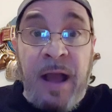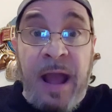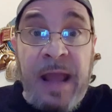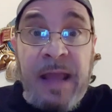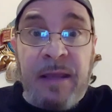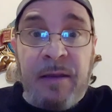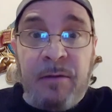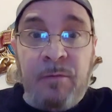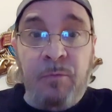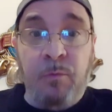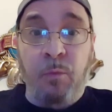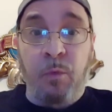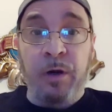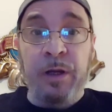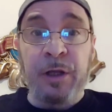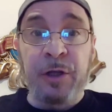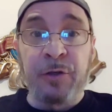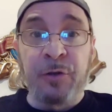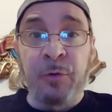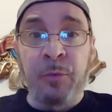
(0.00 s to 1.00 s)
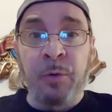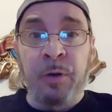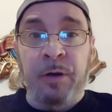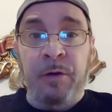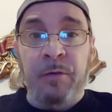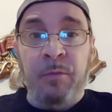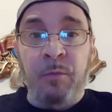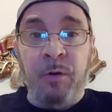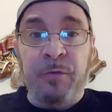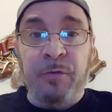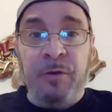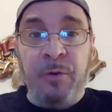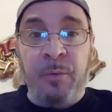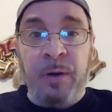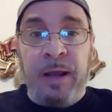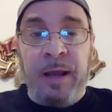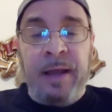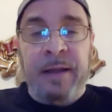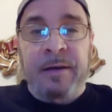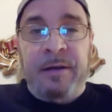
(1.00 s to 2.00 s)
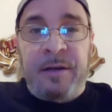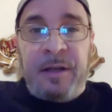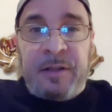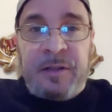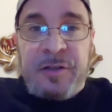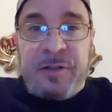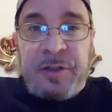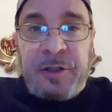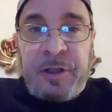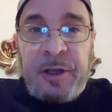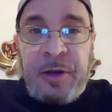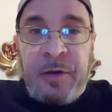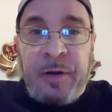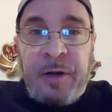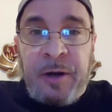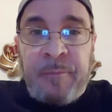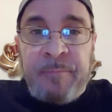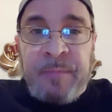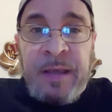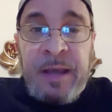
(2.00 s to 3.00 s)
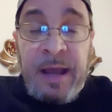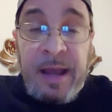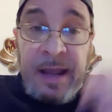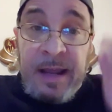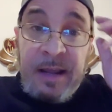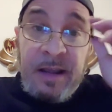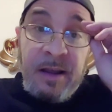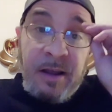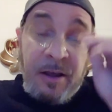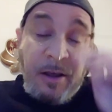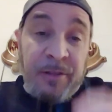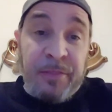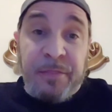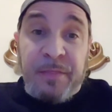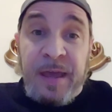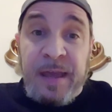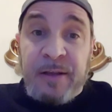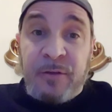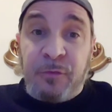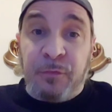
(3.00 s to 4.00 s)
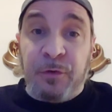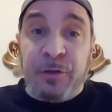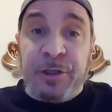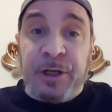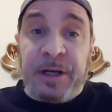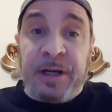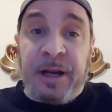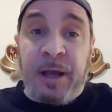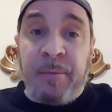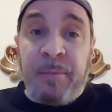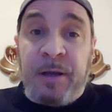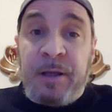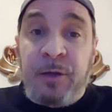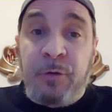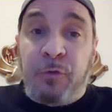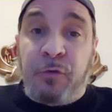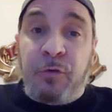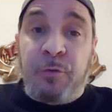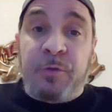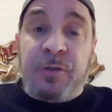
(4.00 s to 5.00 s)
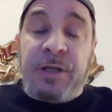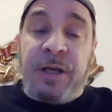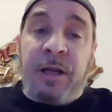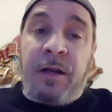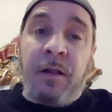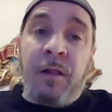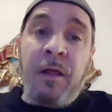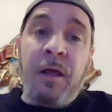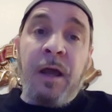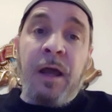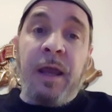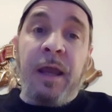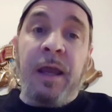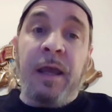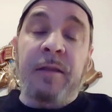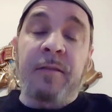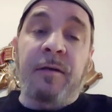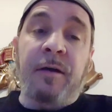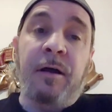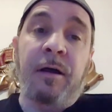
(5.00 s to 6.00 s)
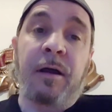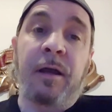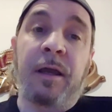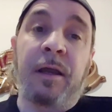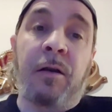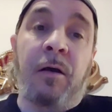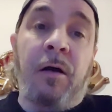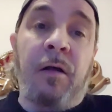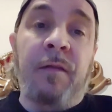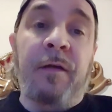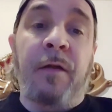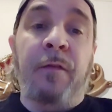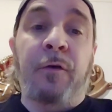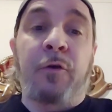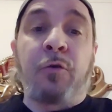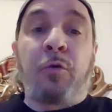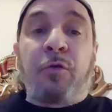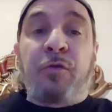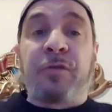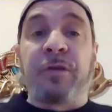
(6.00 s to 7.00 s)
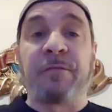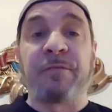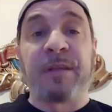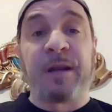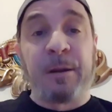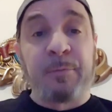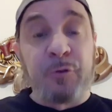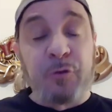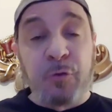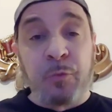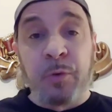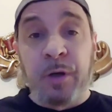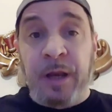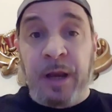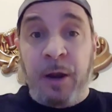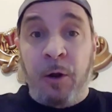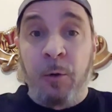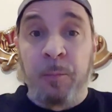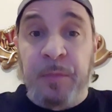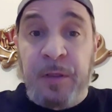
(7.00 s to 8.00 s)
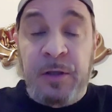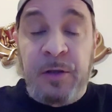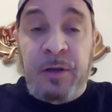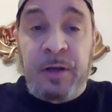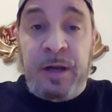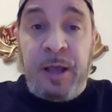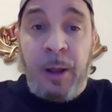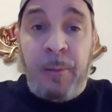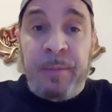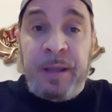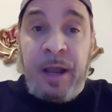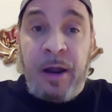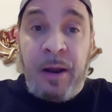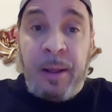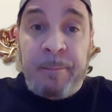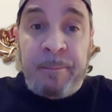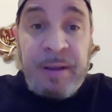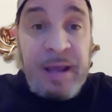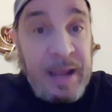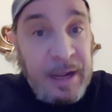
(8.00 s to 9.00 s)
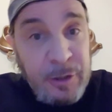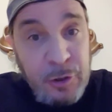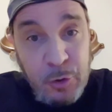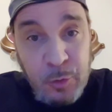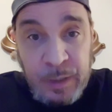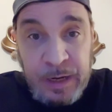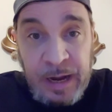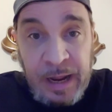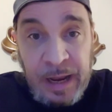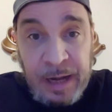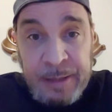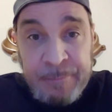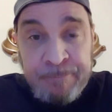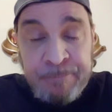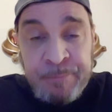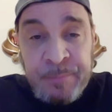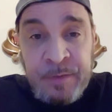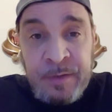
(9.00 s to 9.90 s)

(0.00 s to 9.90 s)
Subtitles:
Hey, what are you doing? What's going on? Nick Digilio here. Hey, thanks for checking out my YouTube channel and all the other cool stuff that I'm doing, and I hope that you can help me out on Patreon.